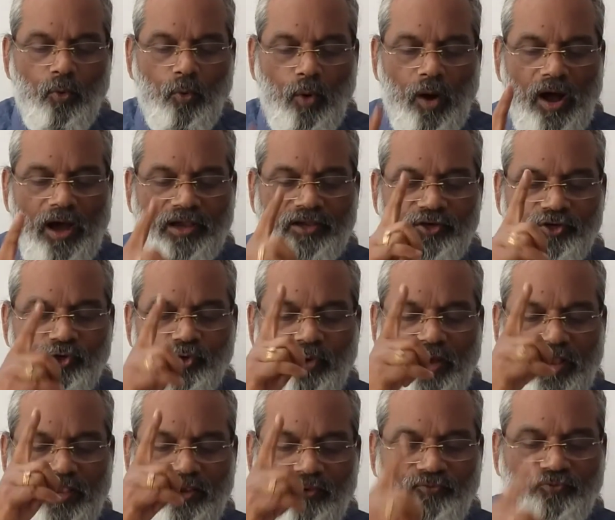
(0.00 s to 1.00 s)
Why should
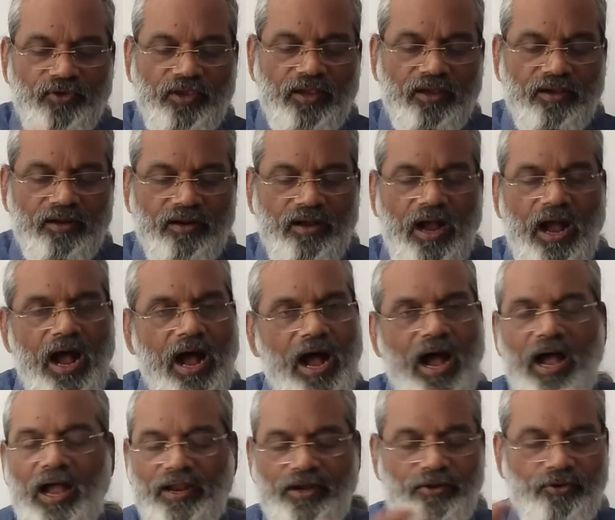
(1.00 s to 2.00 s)
I fear?
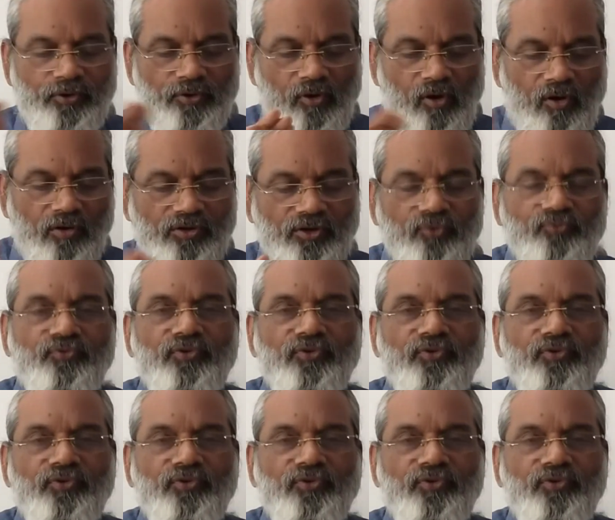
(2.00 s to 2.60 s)
I do not